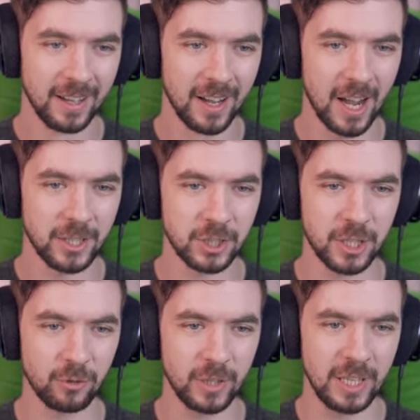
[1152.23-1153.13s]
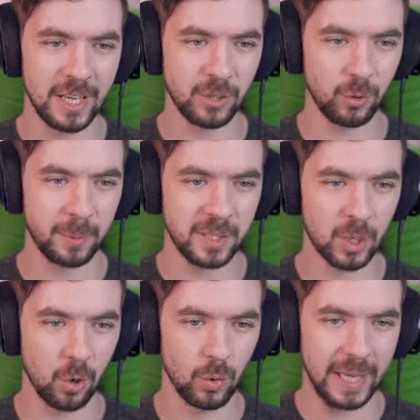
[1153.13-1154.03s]
I just didn't realize it would be
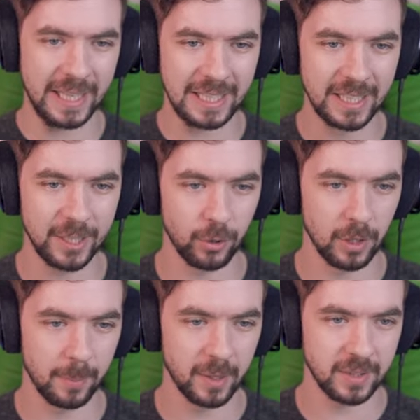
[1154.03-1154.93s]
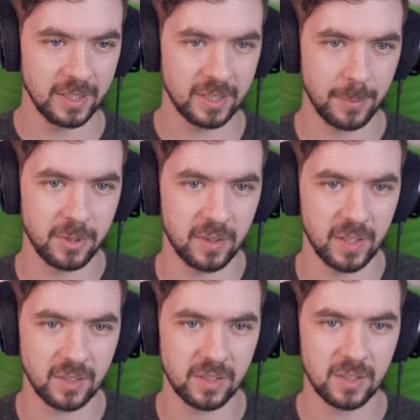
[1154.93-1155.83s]
so, like, literal about types of
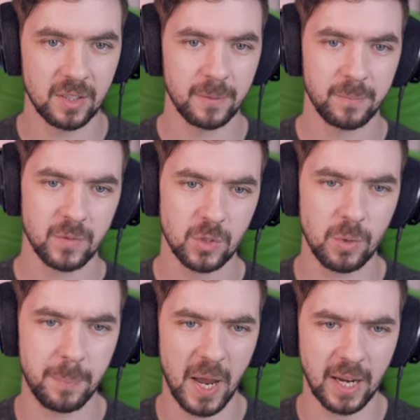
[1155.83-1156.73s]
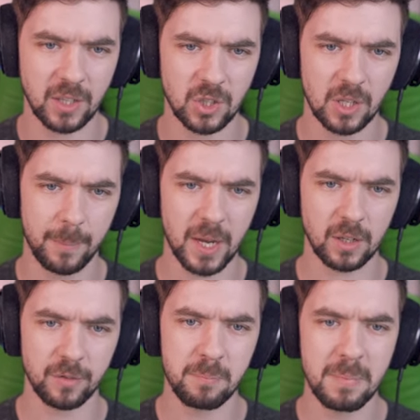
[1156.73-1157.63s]
things. Sweet package. A
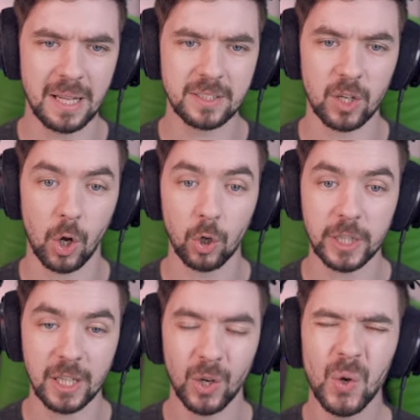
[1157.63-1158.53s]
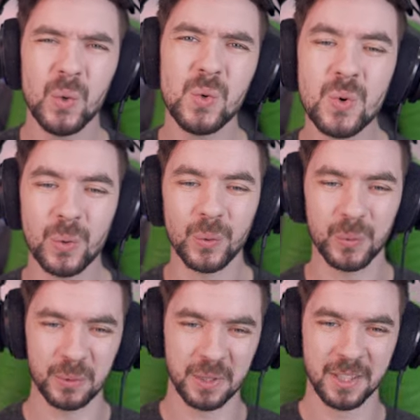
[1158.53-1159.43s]
packet of melted honey.
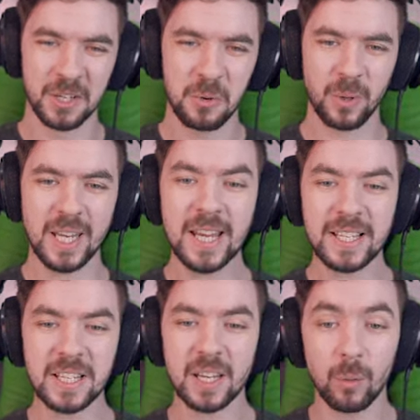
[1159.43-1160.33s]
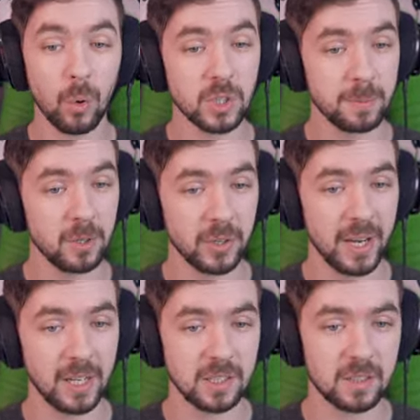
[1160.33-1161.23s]
Ooh. When eaten, it won't smear your
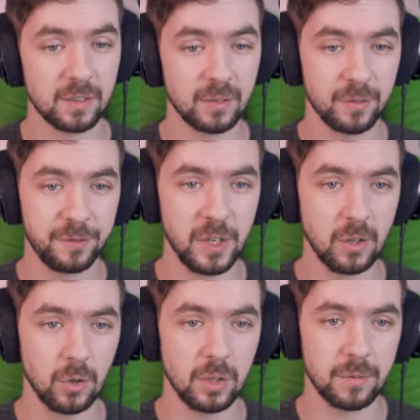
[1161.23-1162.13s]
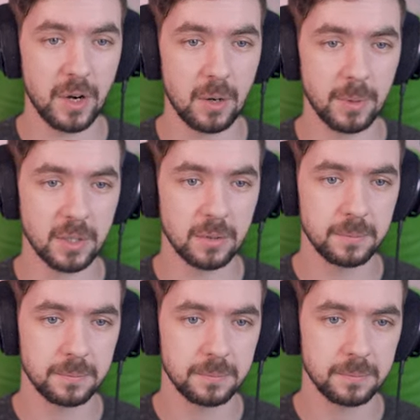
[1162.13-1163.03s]
hands, feet, or the environment.
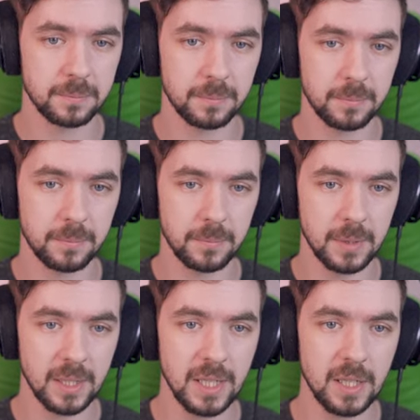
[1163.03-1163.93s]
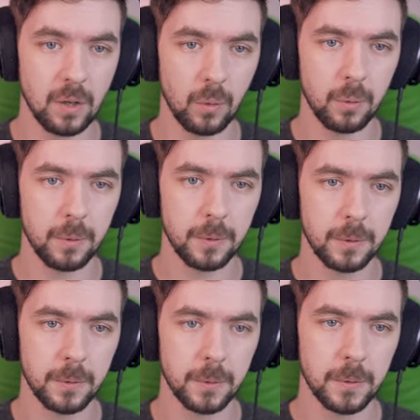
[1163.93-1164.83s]
Neato.
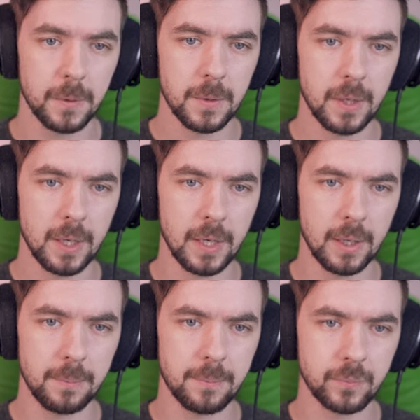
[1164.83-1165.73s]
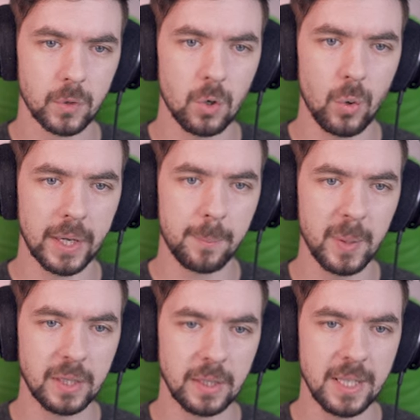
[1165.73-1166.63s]
Um, oh, I can
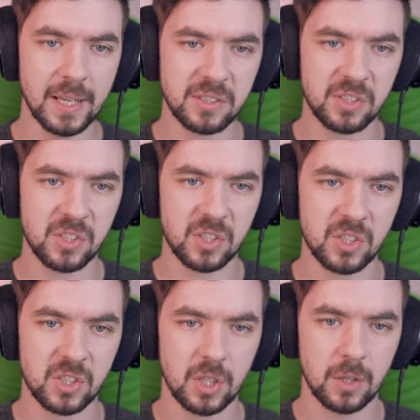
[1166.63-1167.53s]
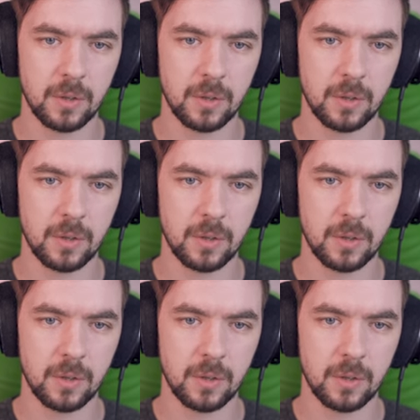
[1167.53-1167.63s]
build it. Yes.